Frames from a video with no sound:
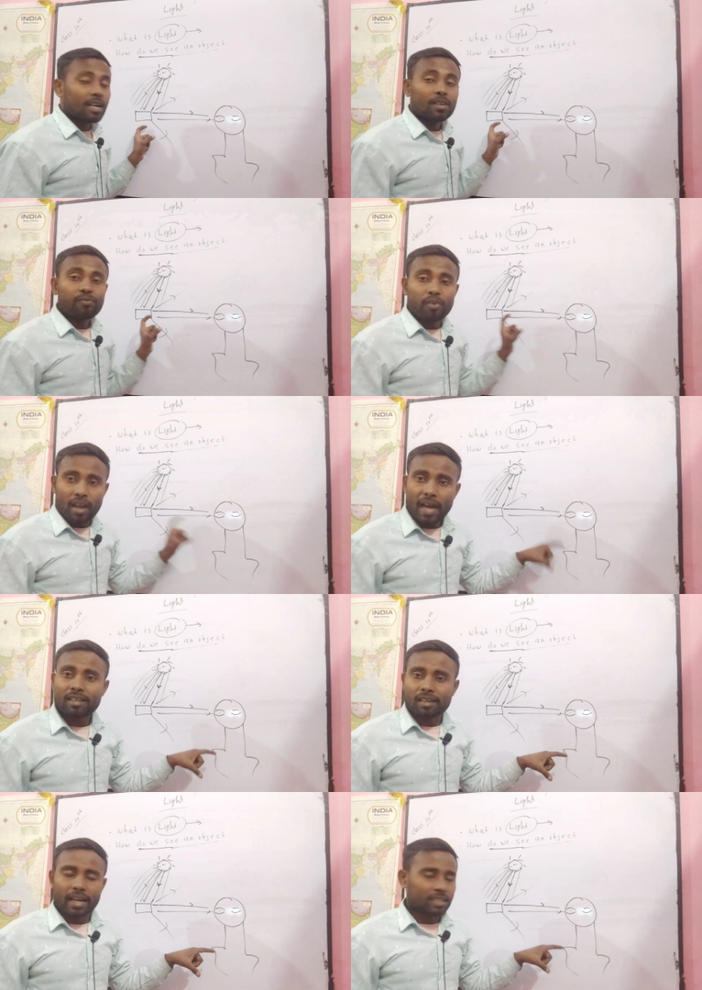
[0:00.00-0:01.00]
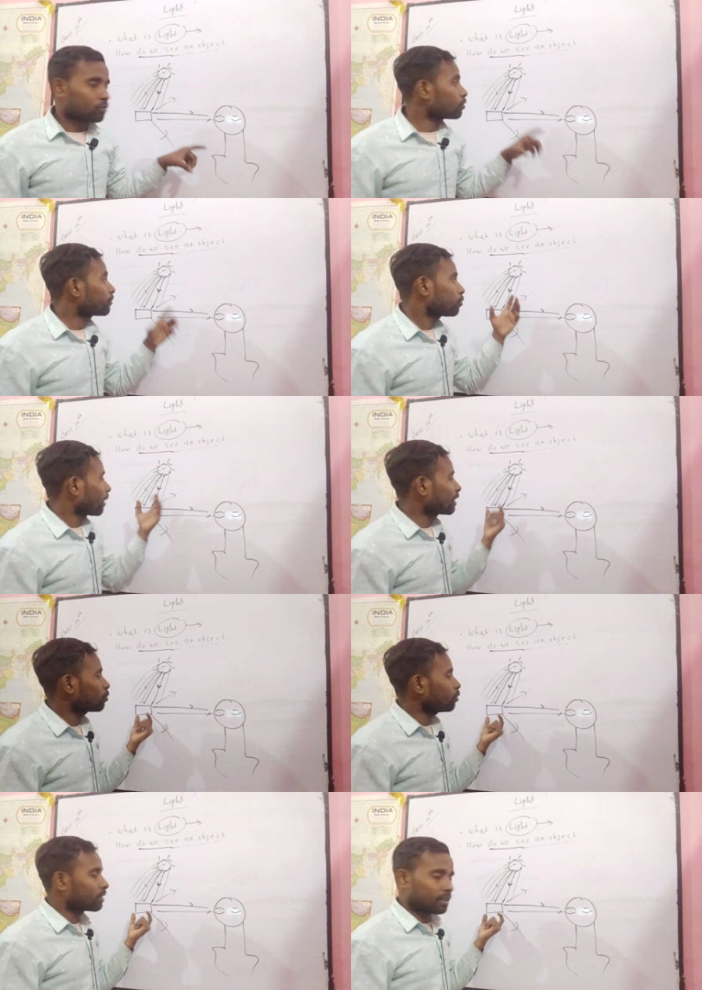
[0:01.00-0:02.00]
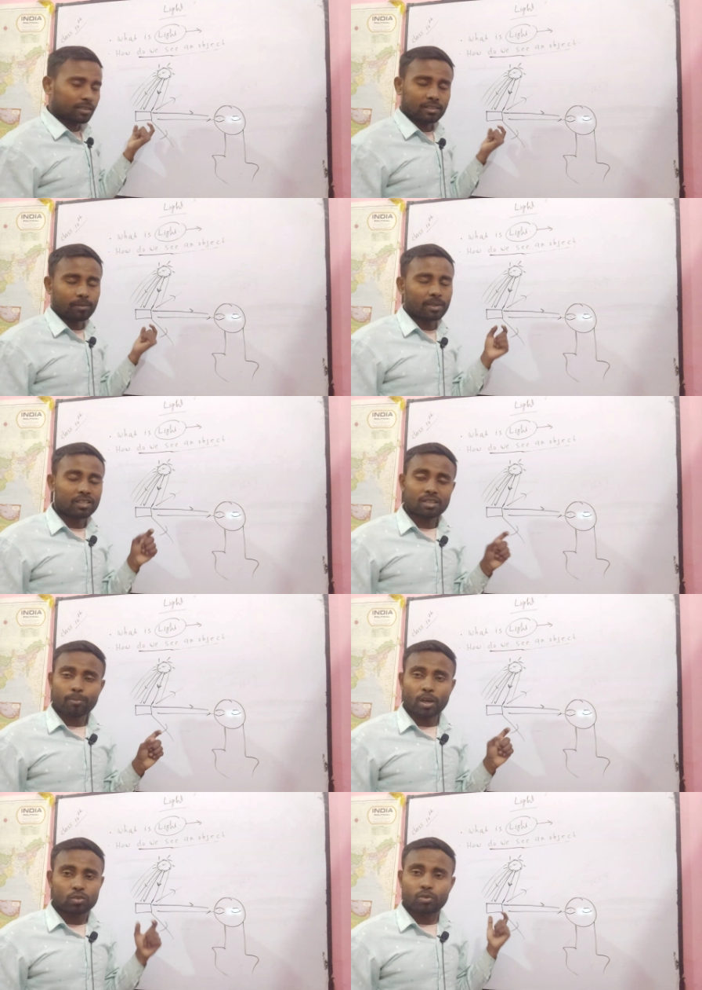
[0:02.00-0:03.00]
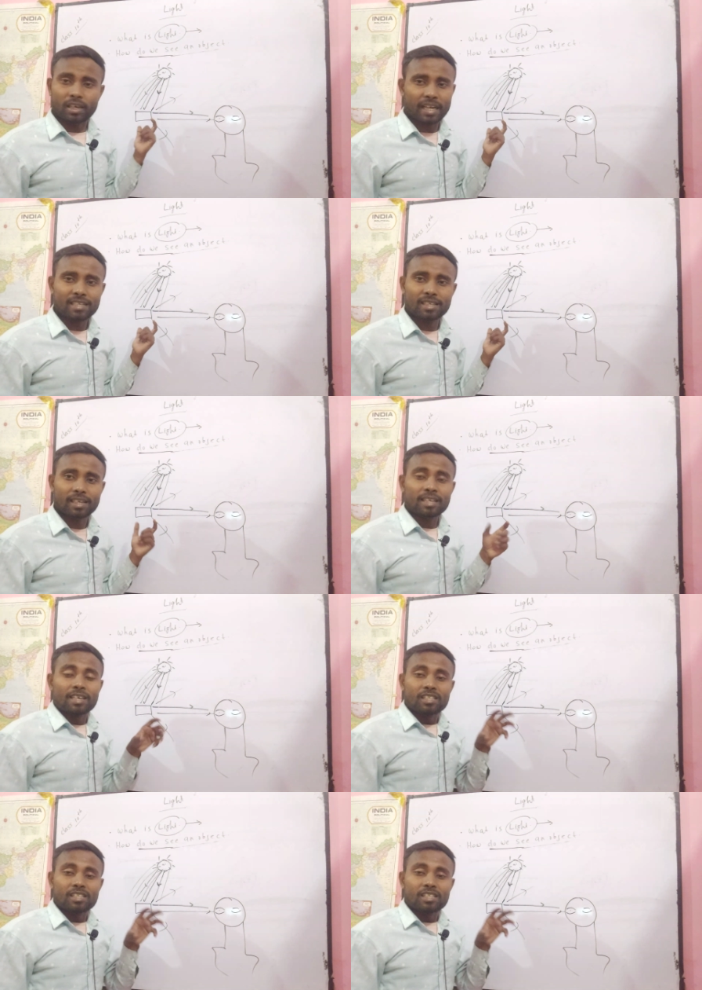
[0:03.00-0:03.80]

reflect light. If you want to some extra point, you can write here.